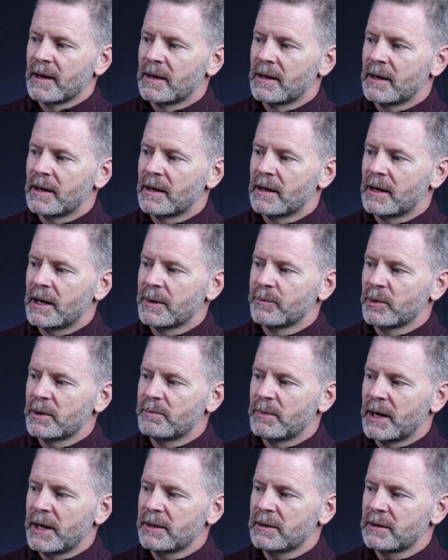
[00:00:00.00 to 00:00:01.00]
Uh, I'm
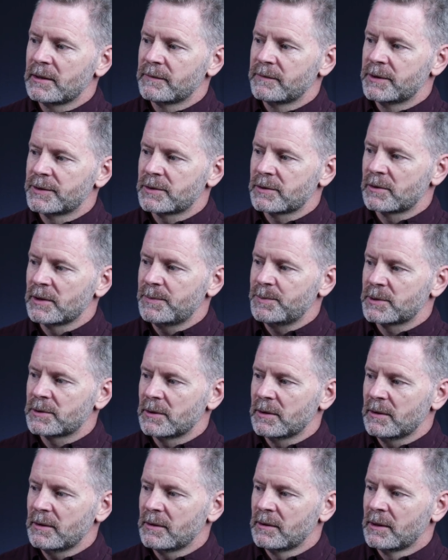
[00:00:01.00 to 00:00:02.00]
reminded of the
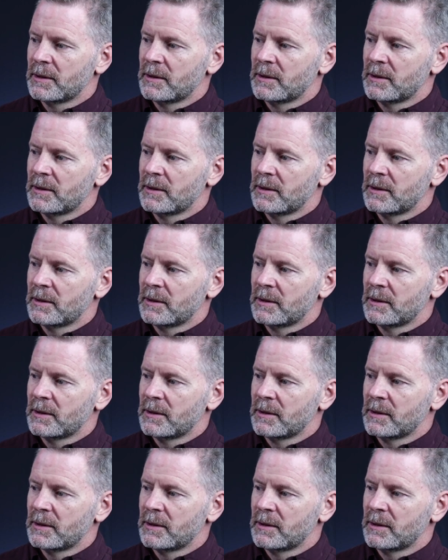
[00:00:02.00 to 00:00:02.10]
scripture